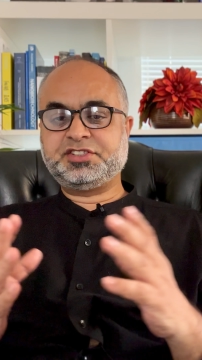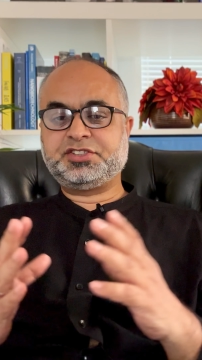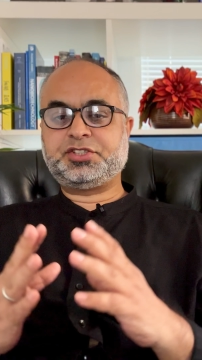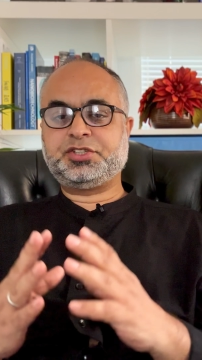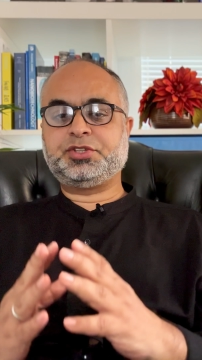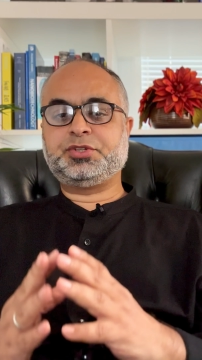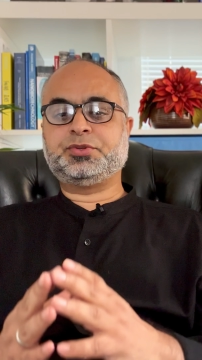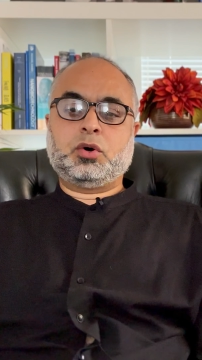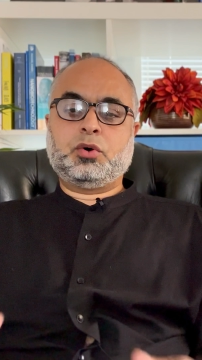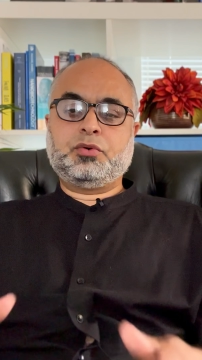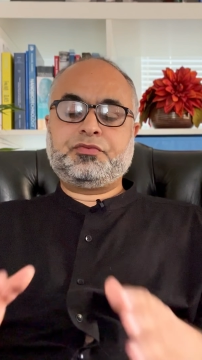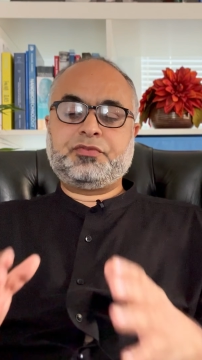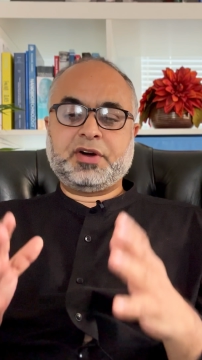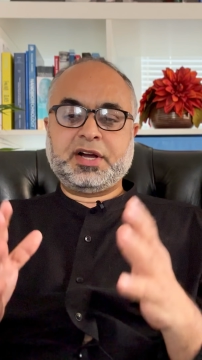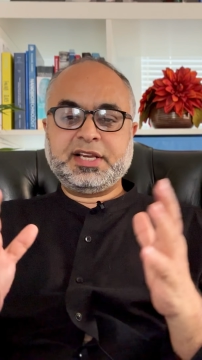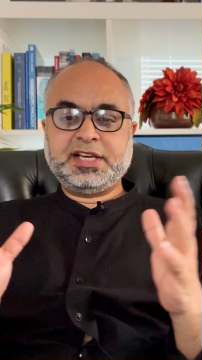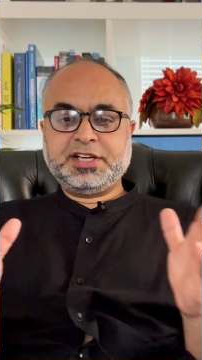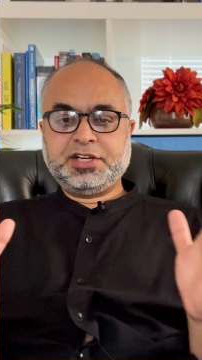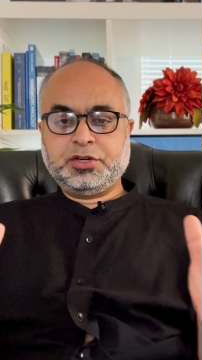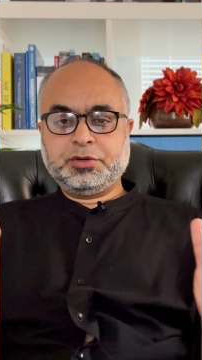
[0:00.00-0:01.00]
to you. Or
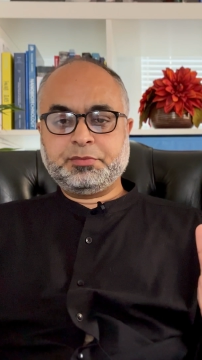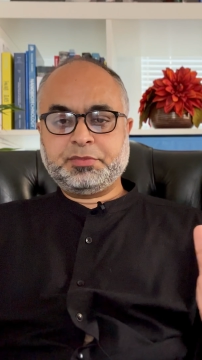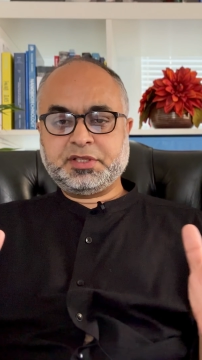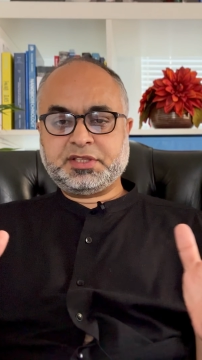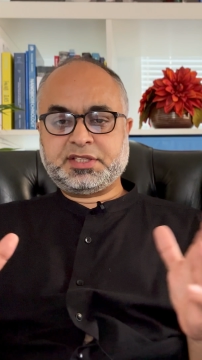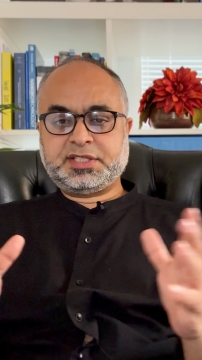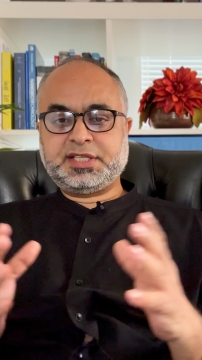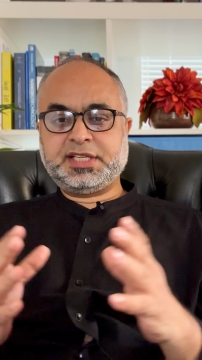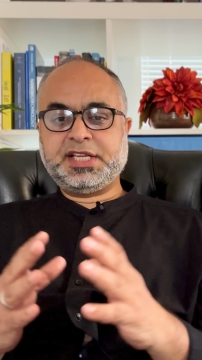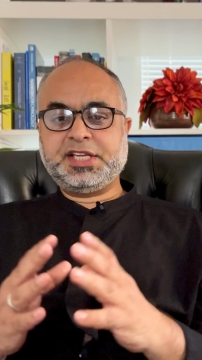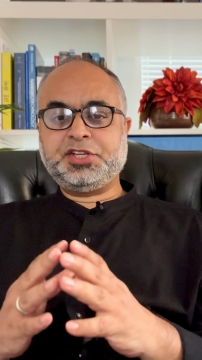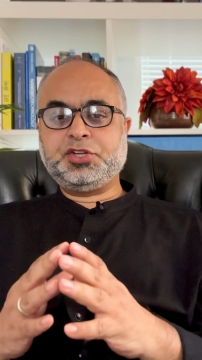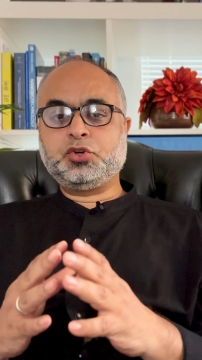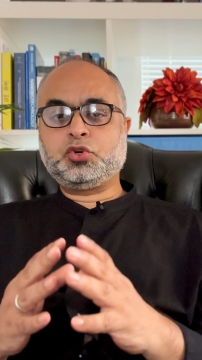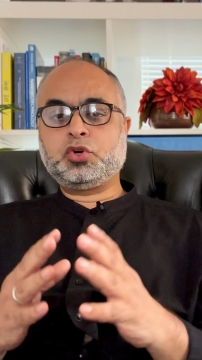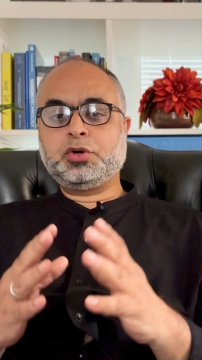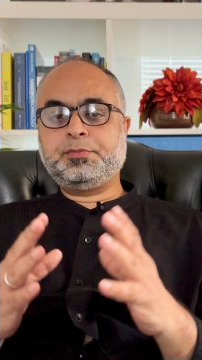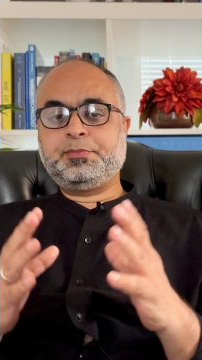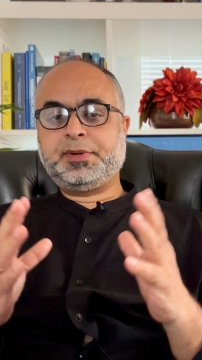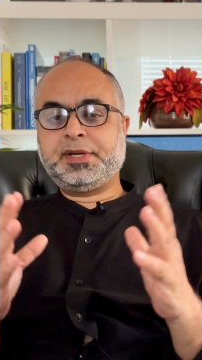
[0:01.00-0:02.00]
finally, number three, you
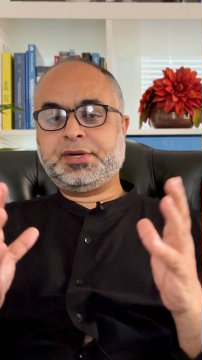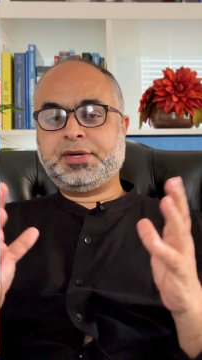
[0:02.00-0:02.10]
could be